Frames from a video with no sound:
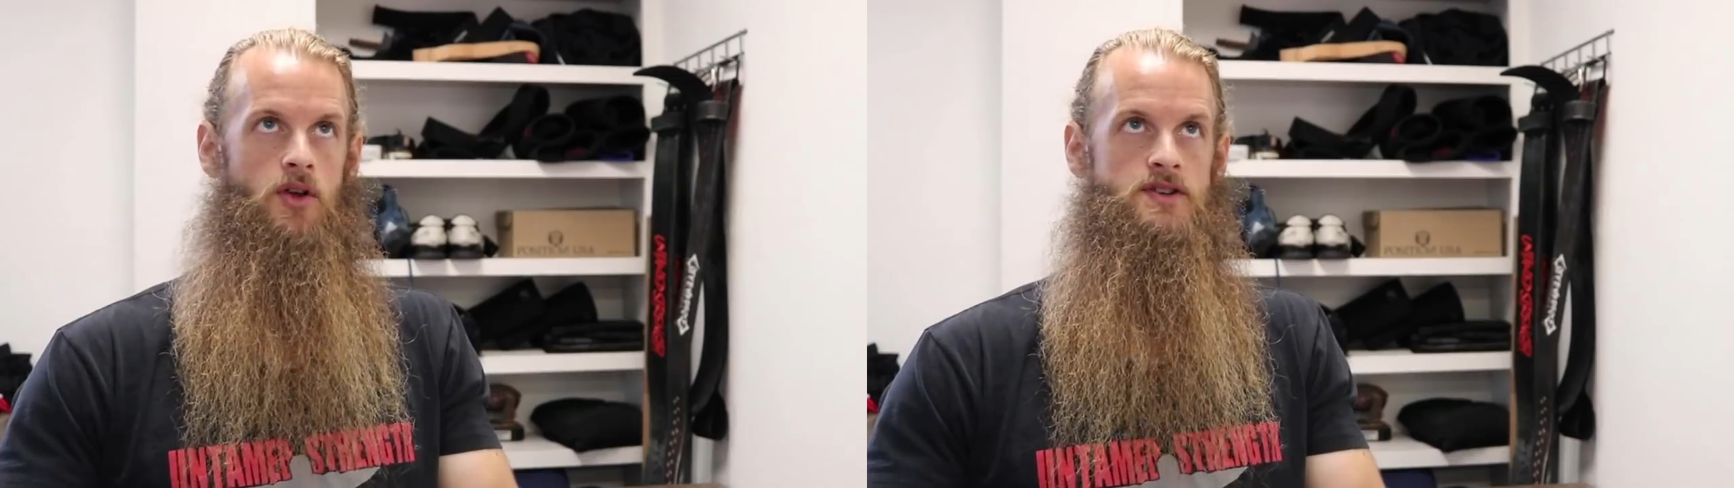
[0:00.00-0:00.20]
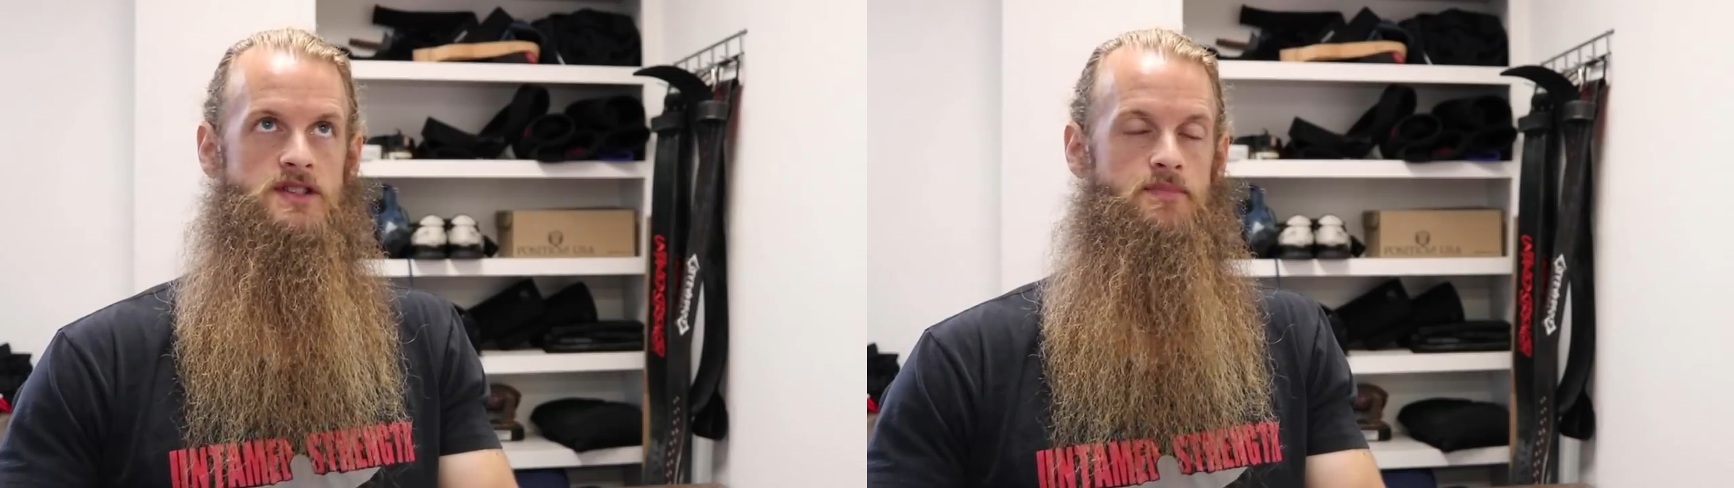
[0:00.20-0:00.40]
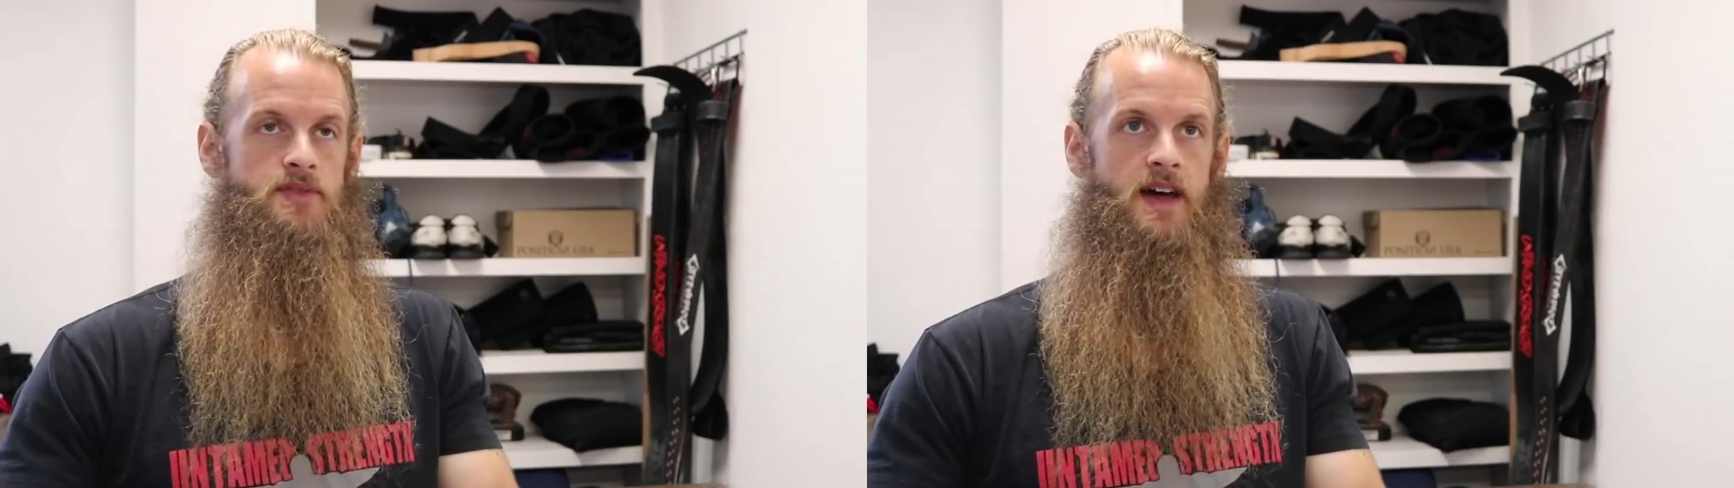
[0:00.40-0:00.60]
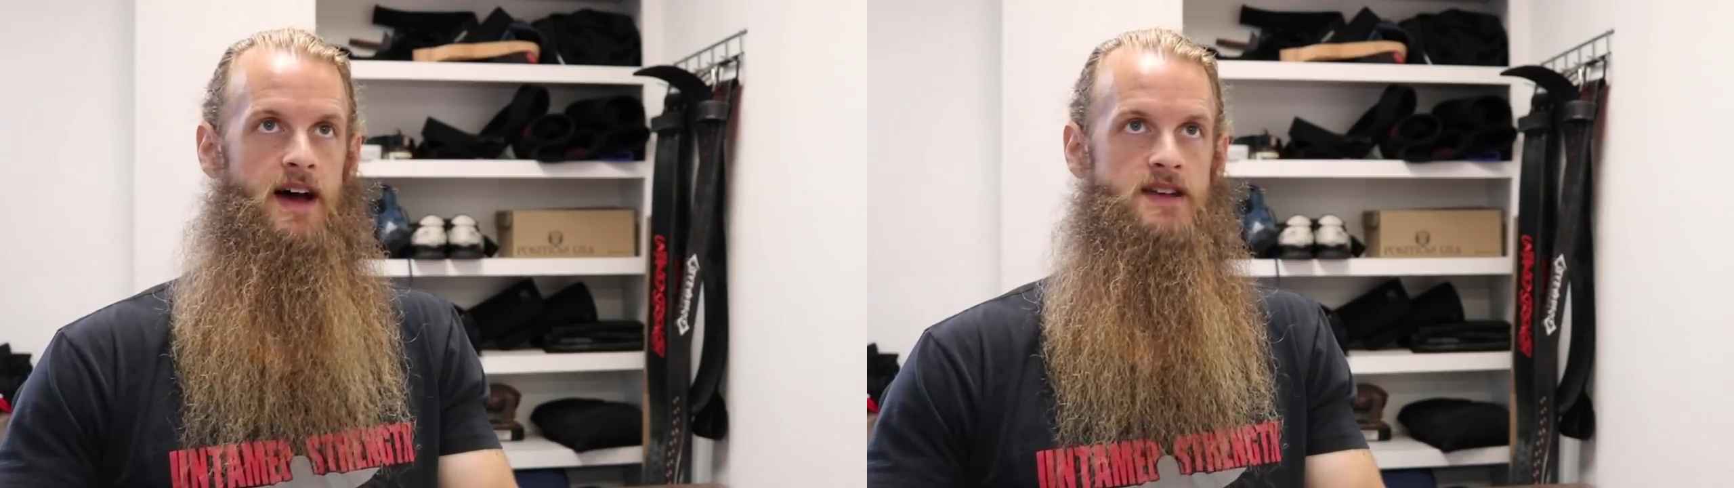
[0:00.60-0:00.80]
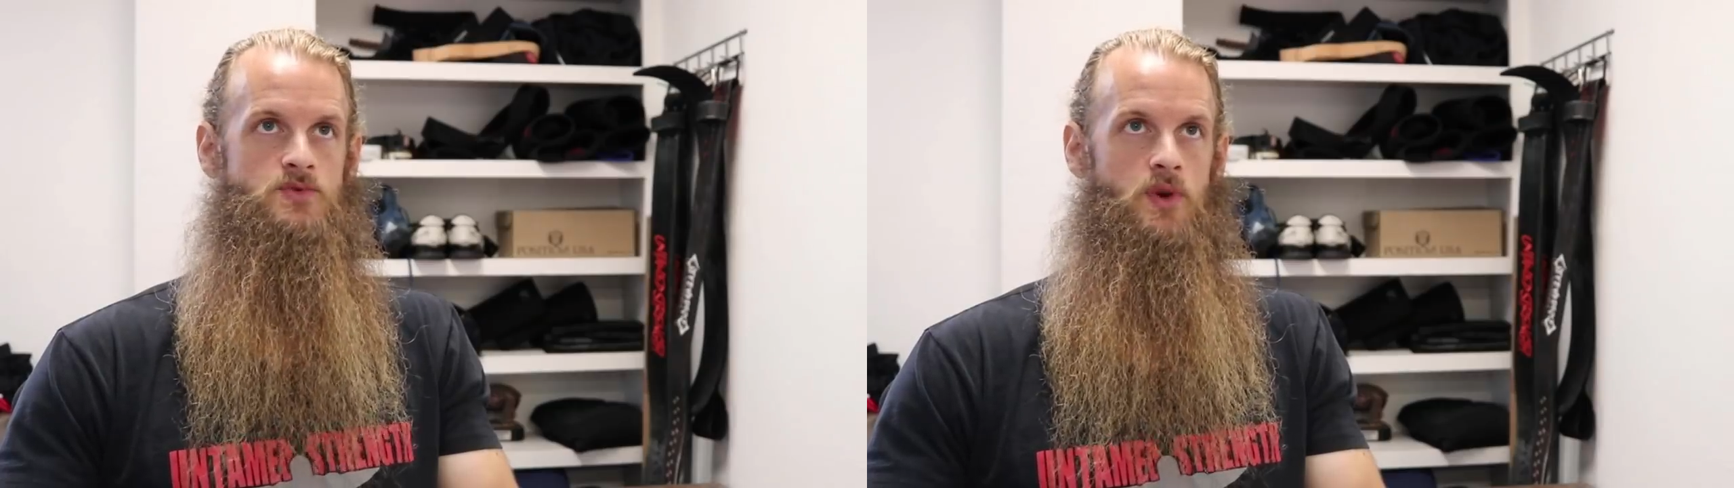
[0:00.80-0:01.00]
only
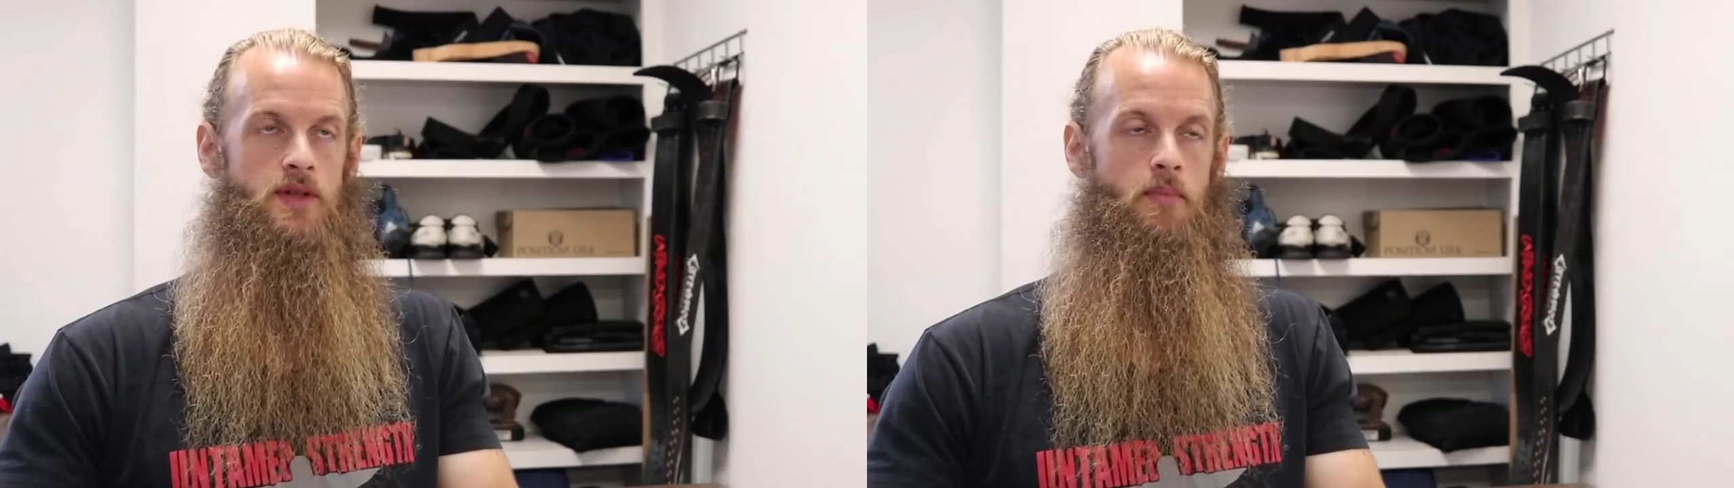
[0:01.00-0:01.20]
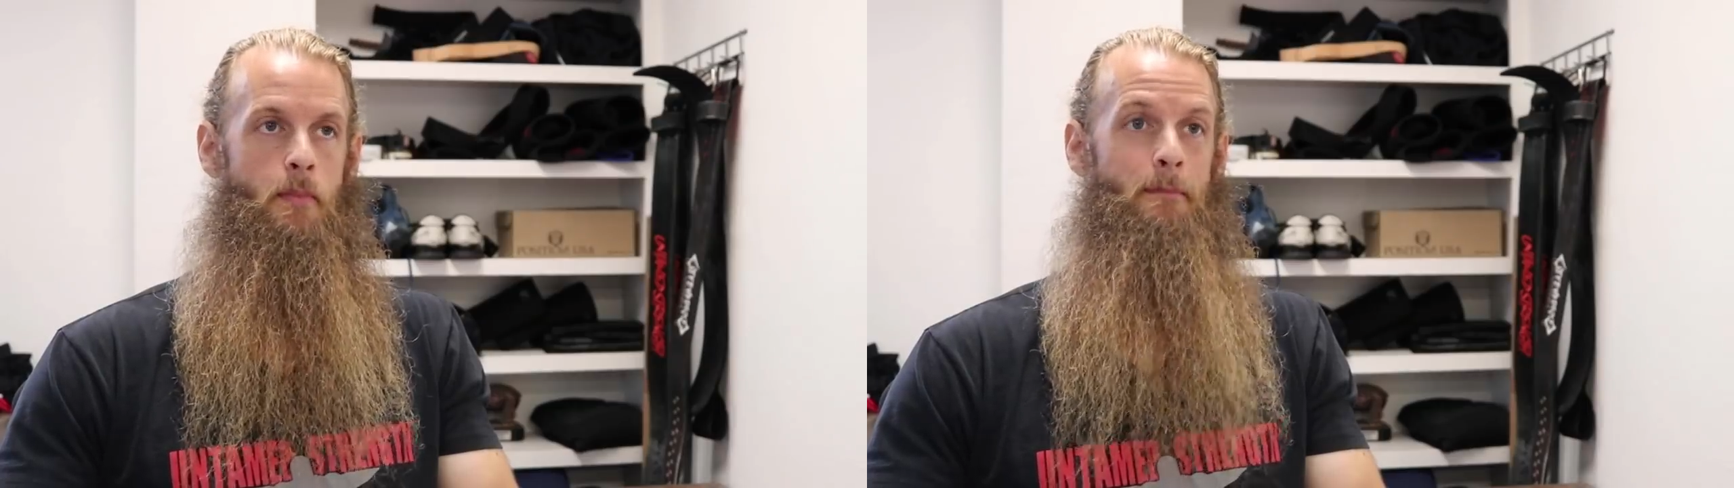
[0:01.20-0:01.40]
sympathize with